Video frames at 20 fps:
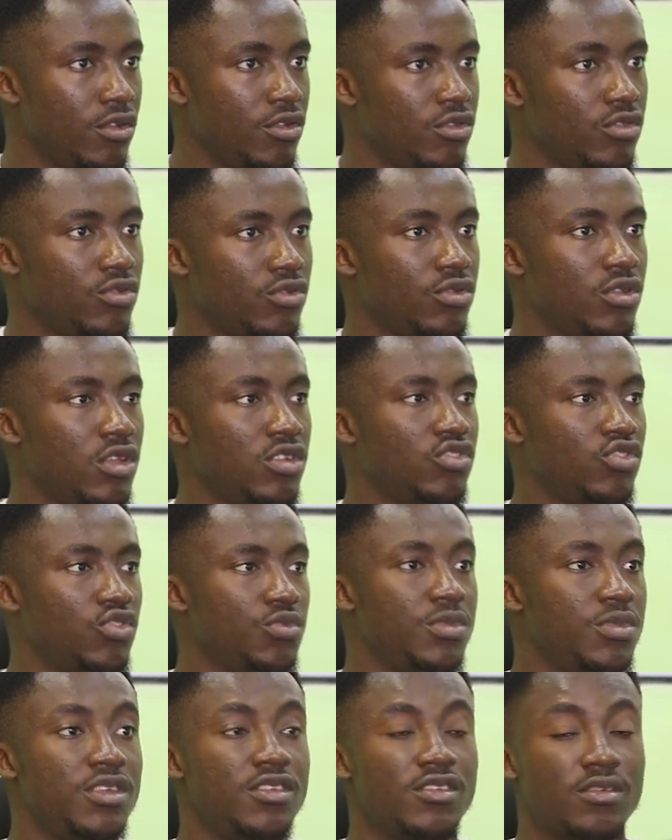So there
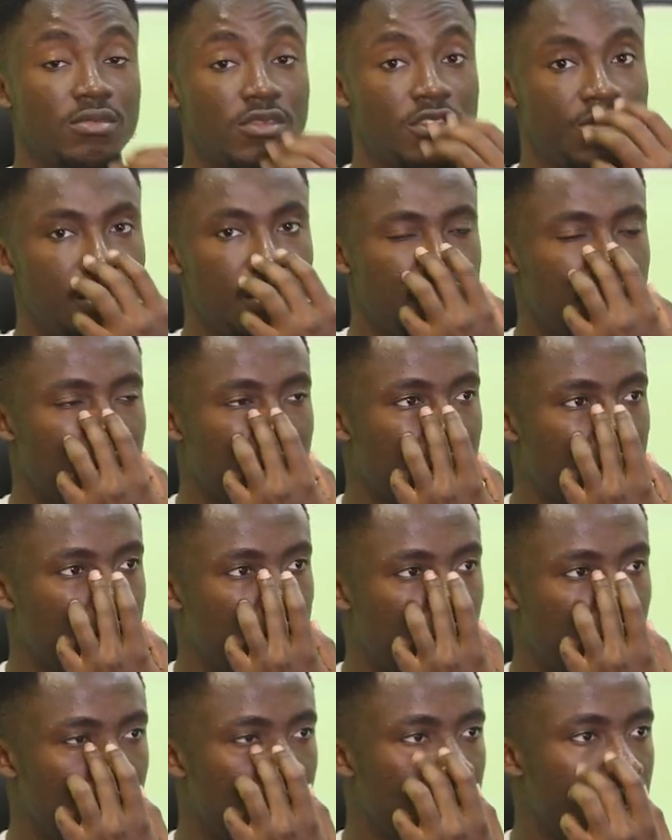should be some space at the
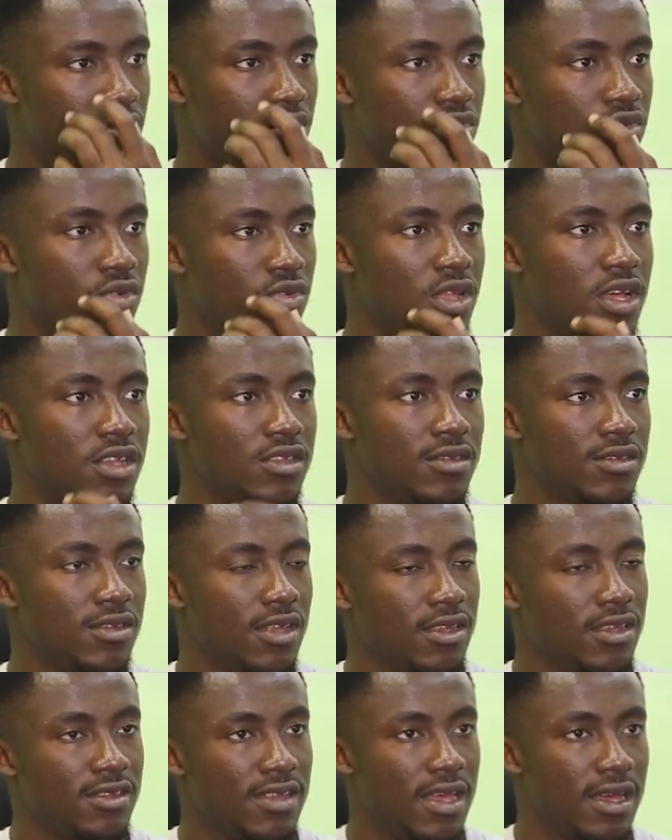top. So that's
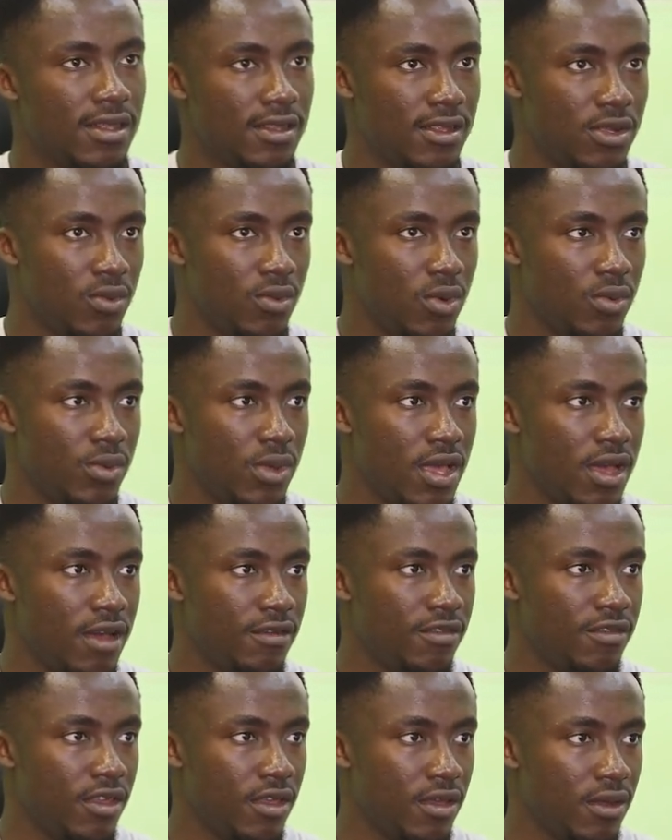exactly what we
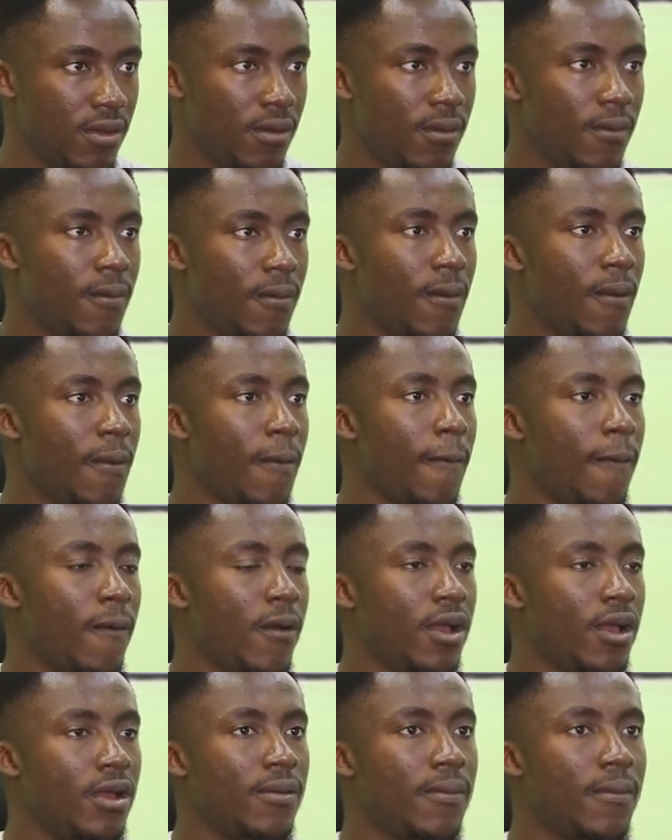have here,
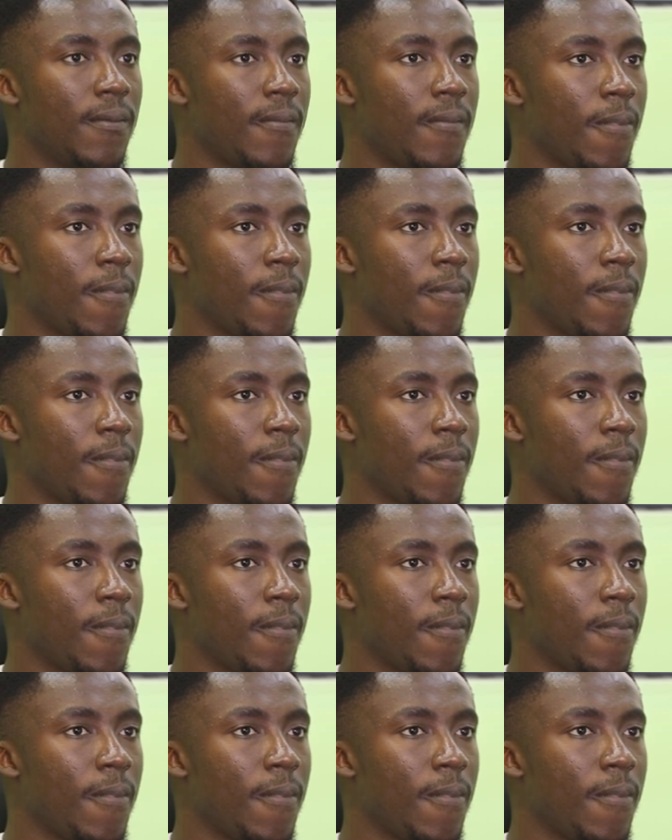right?